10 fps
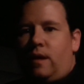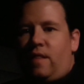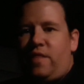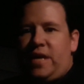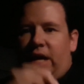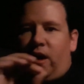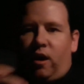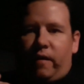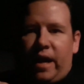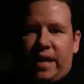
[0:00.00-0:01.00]
The
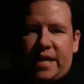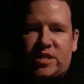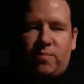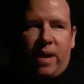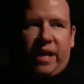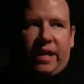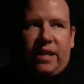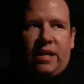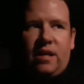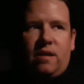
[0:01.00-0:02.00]
NRA is
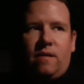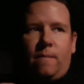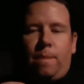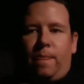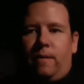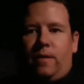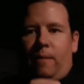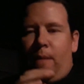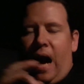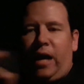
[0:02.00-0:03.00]
making a
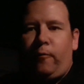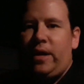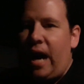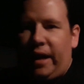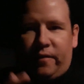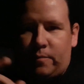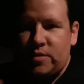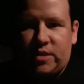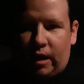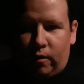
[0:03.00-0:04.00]
mockery out of
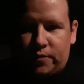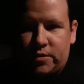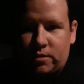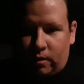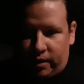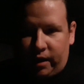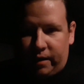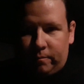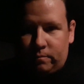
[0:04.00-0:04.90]
themselves, okay?